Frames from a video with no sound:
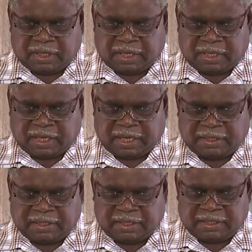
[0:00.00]
and
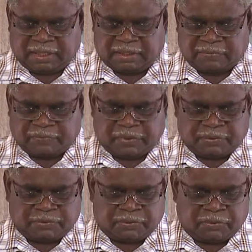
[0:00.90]
other illness
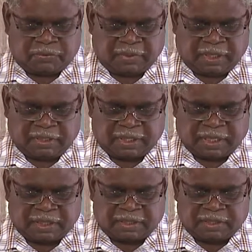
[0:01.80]
through
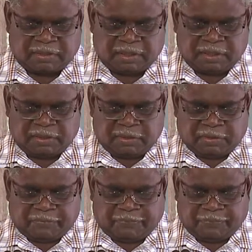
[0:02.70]
education
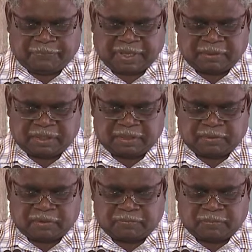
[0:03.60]
founded
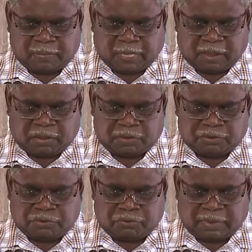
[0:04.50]
on
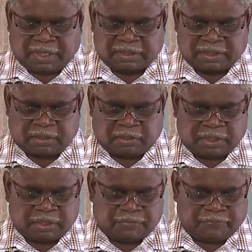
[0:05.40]
two-way
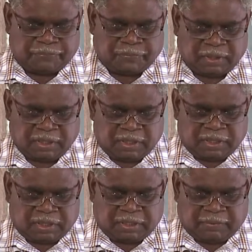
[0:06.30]
knowledge.
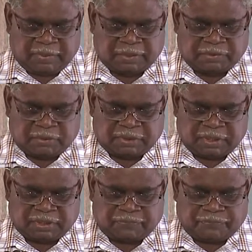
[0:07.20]
The
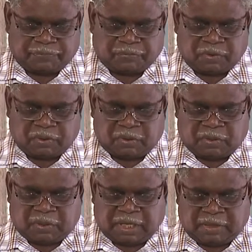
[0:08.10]
resources
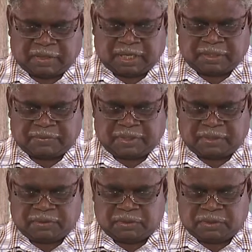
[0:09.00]
on our country
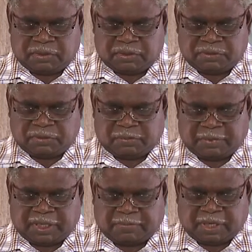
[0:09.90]
should
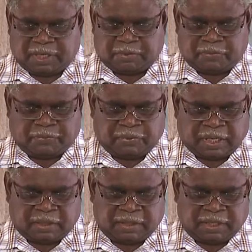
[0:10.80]
be available for
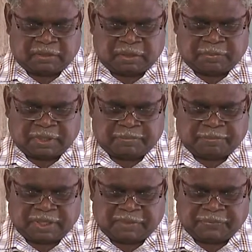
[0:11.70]
our economic
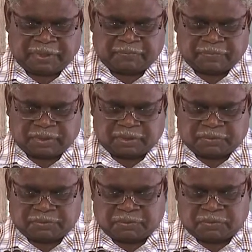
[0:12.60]
benefit
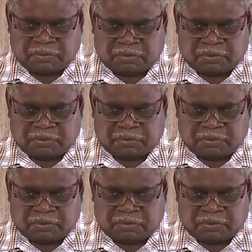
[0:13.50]
through